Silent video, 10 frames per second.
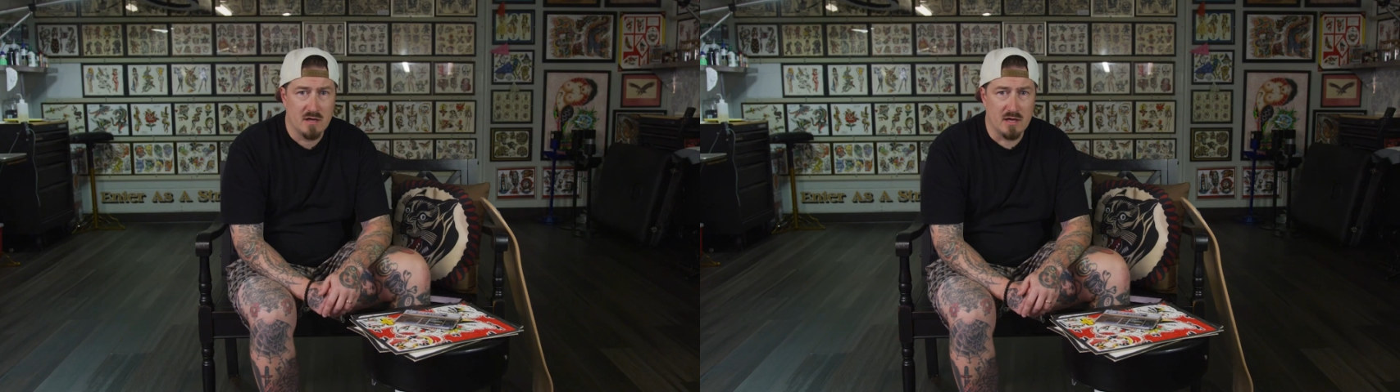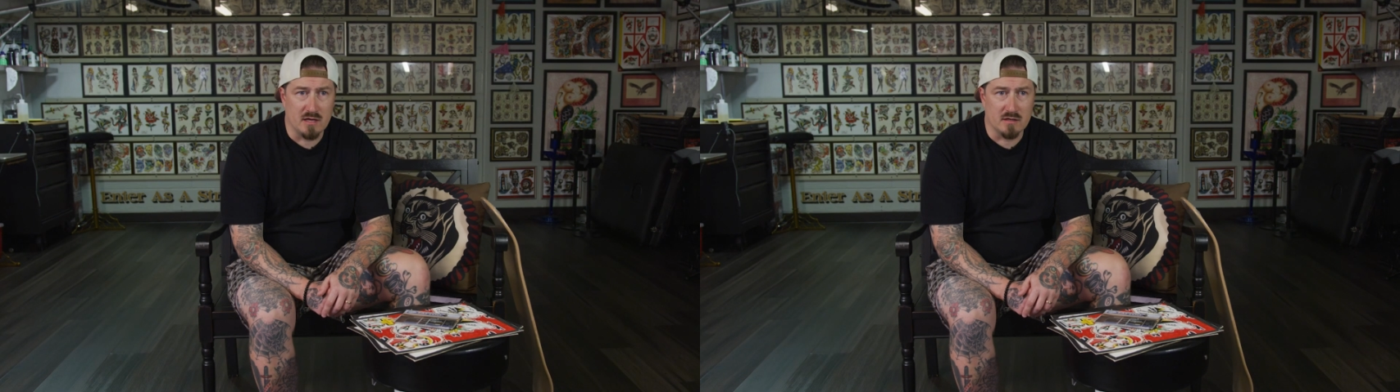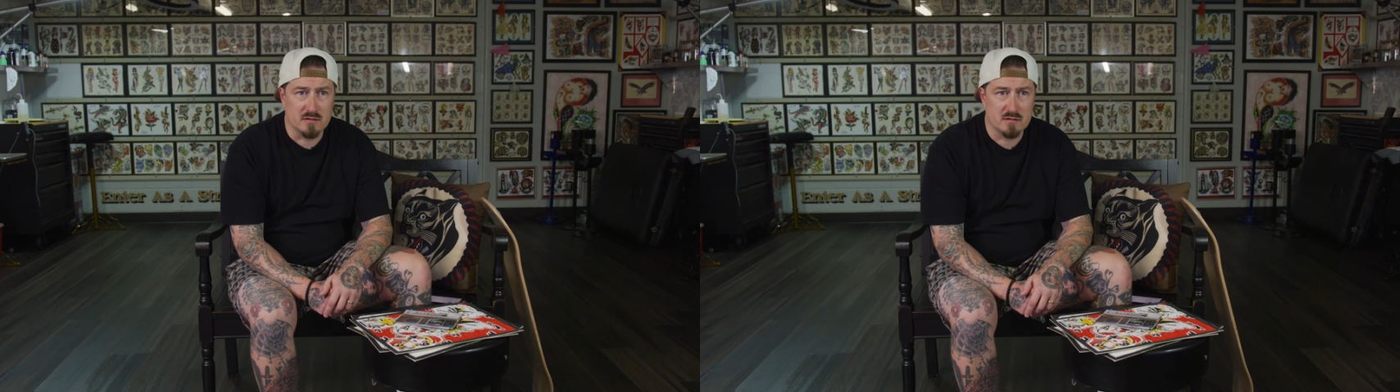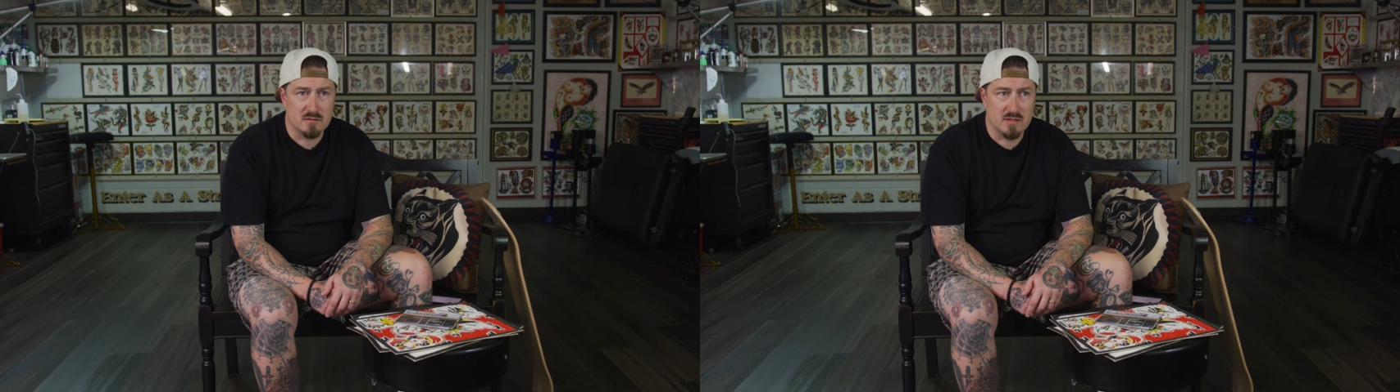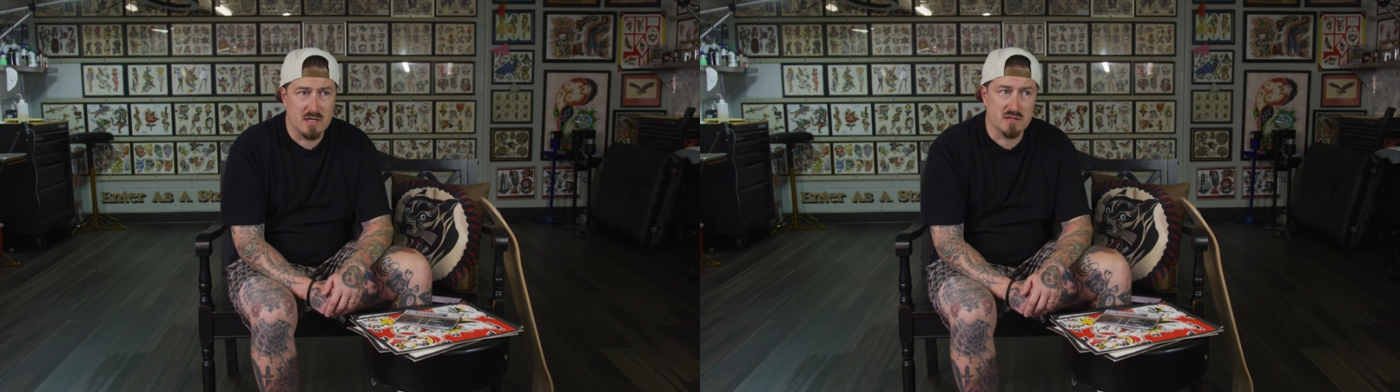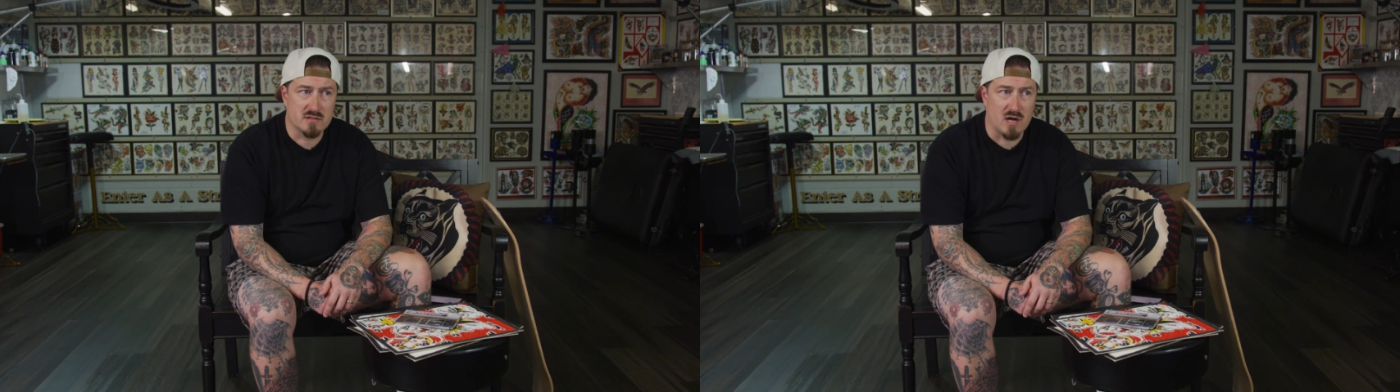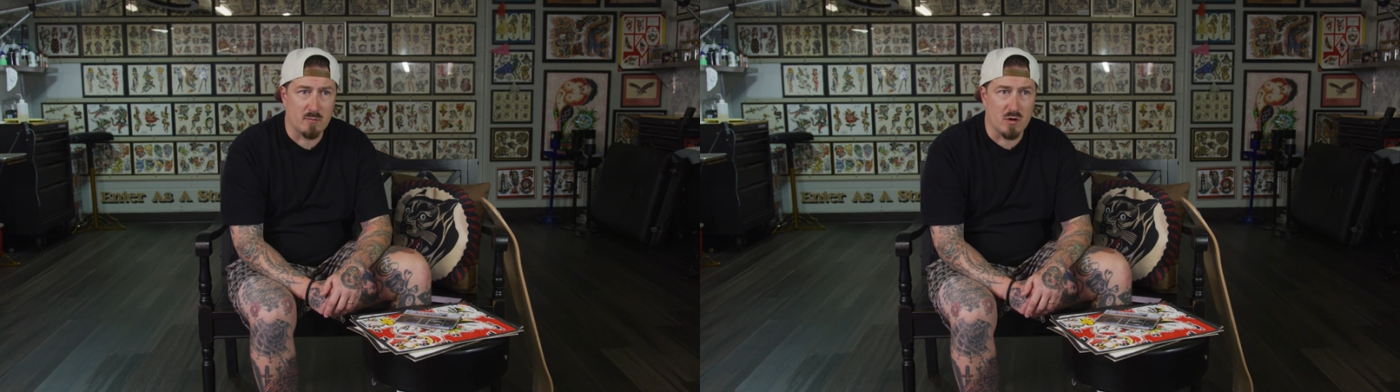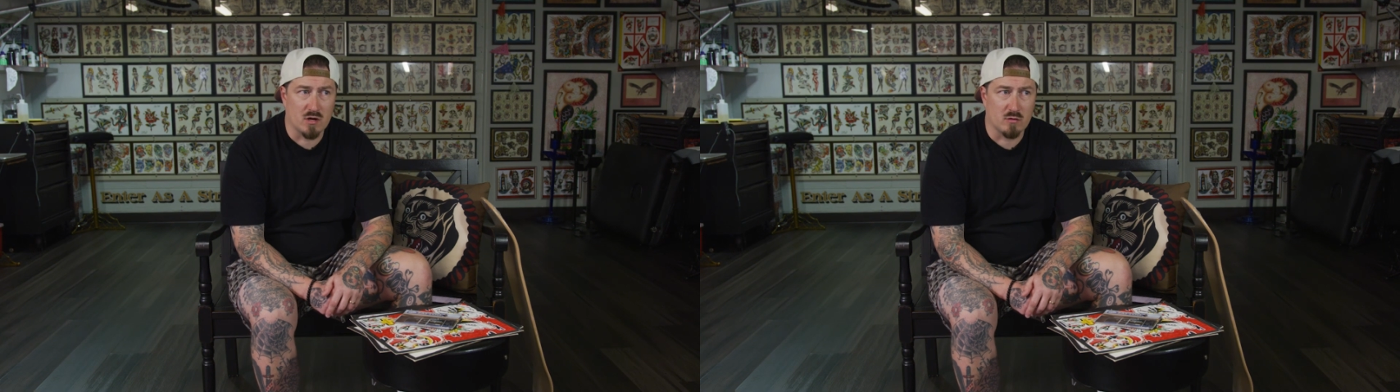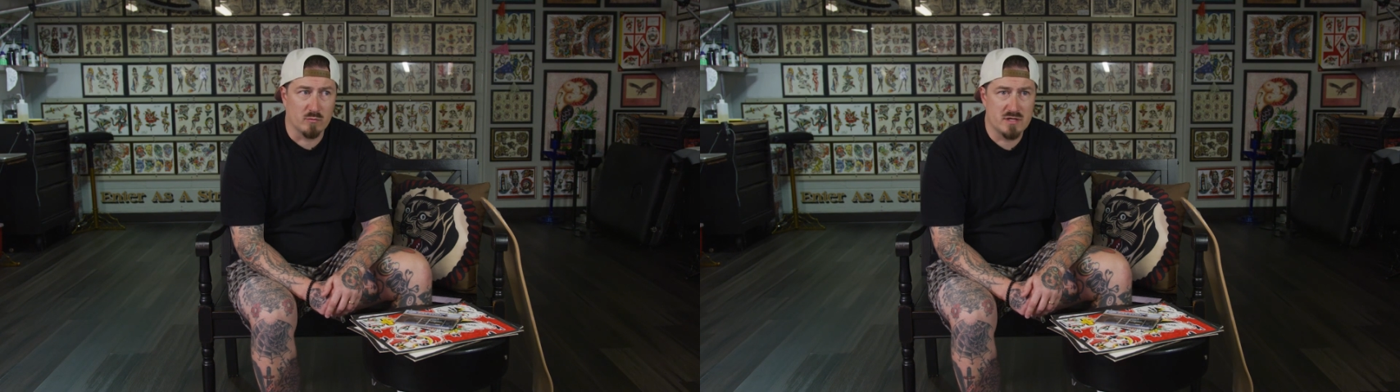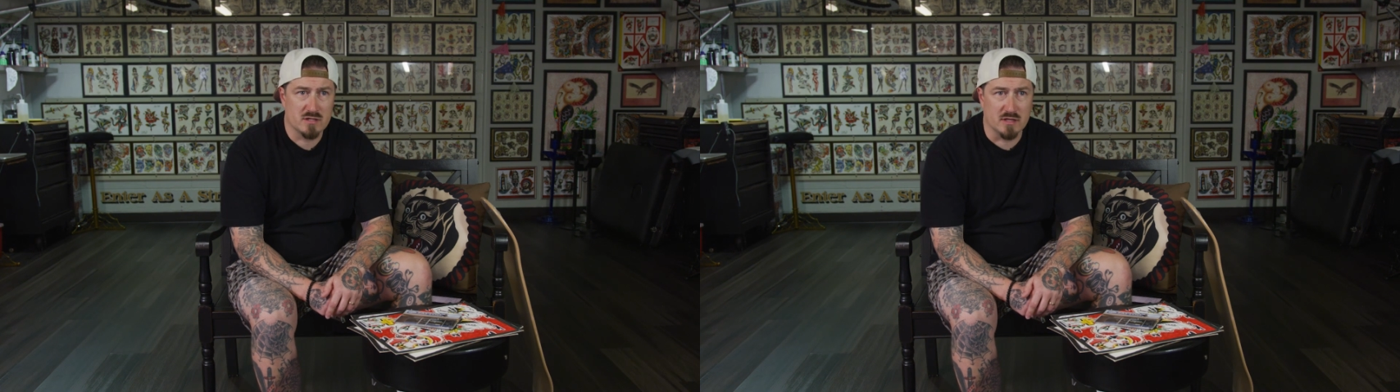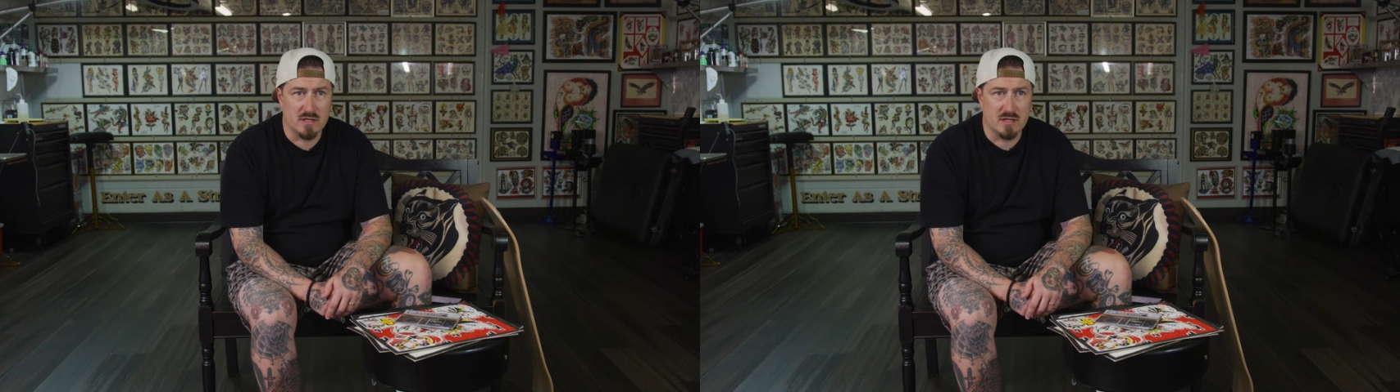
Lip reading: And he just got brought on recently.